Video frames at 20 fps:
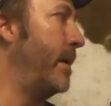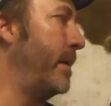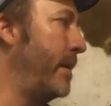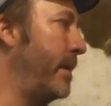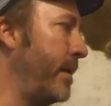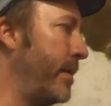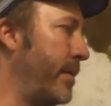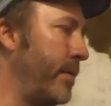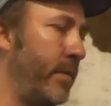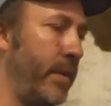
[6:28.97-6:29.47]

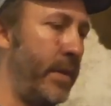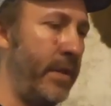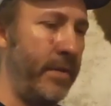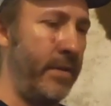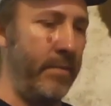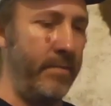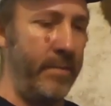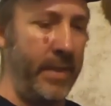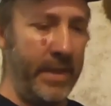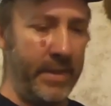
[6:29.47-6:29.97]
Another one
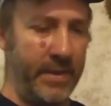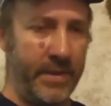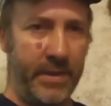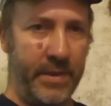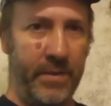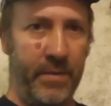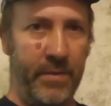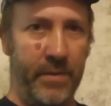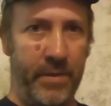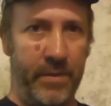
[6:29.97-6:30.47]
of the
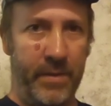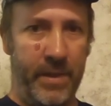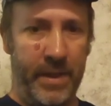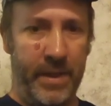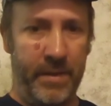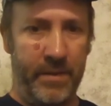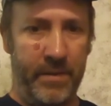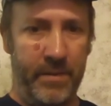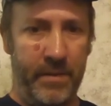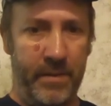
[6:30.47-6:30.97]
myths going
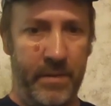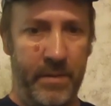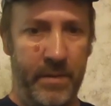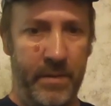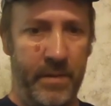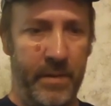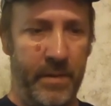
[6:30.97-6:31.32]
around